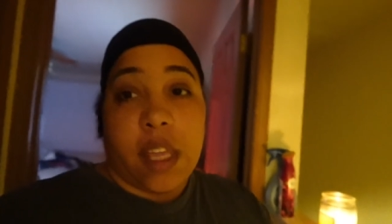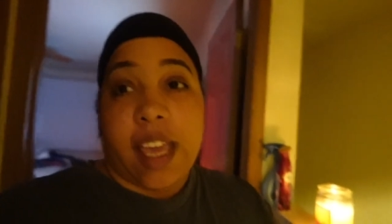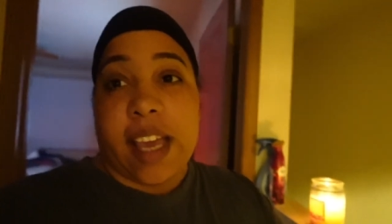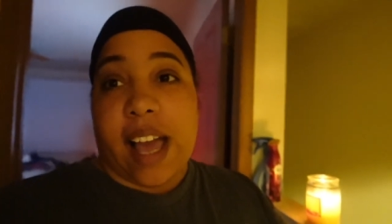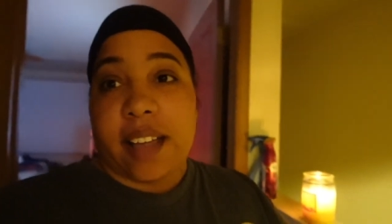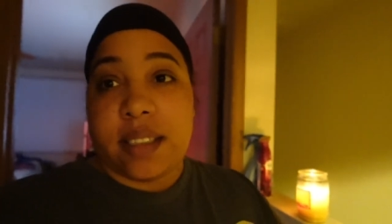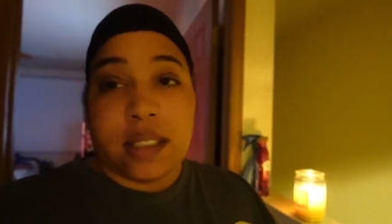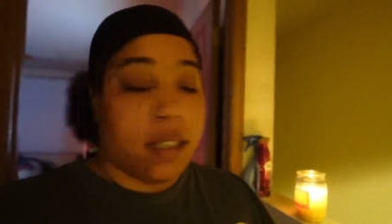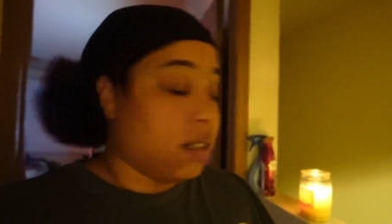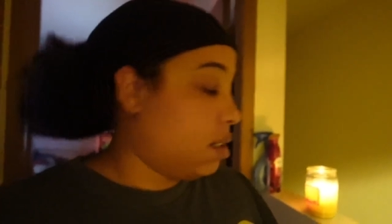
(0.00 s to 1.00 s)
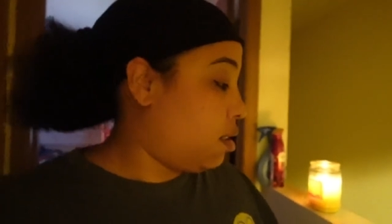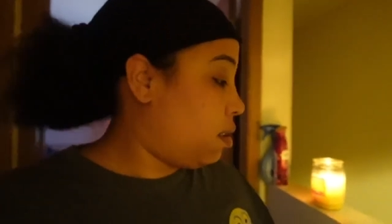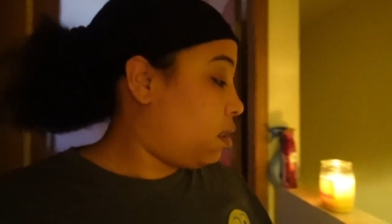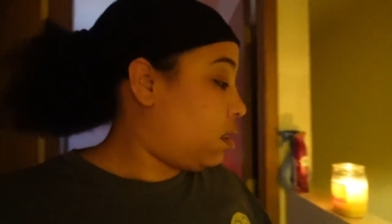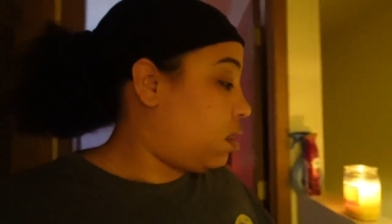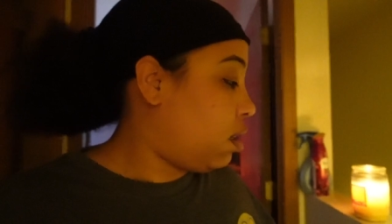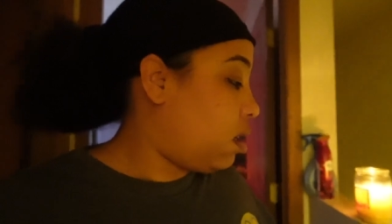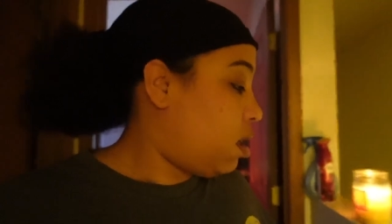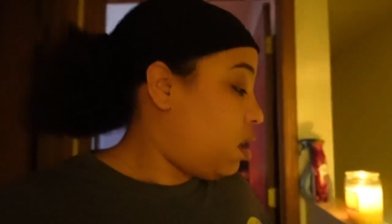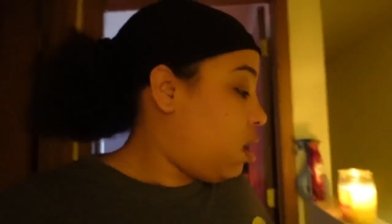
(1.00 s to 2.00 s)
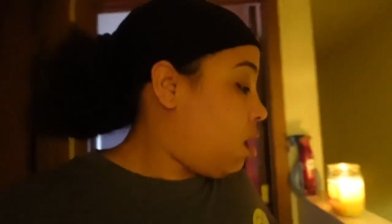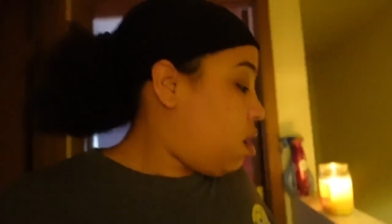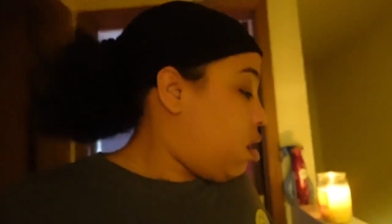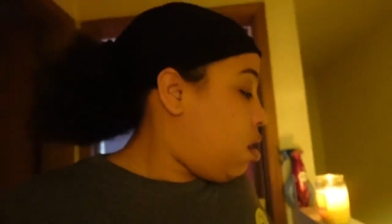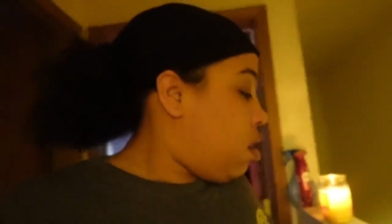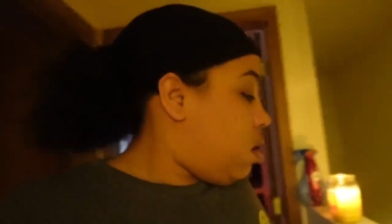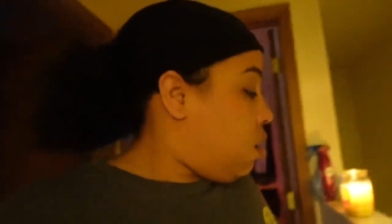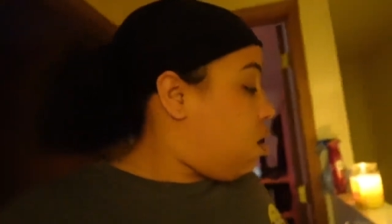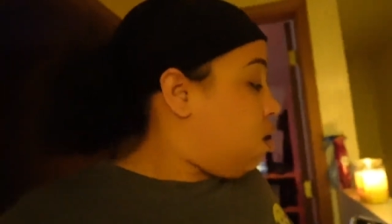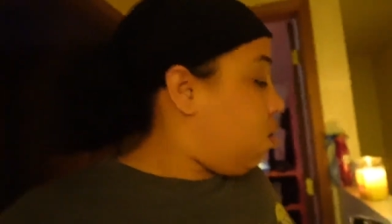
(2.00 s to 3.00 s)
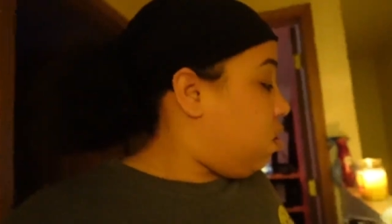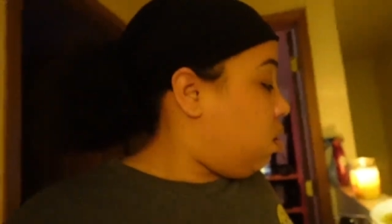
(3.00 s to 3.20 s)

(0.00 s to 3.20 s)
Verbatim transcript: Hey guys. A whole turkey breast like this before.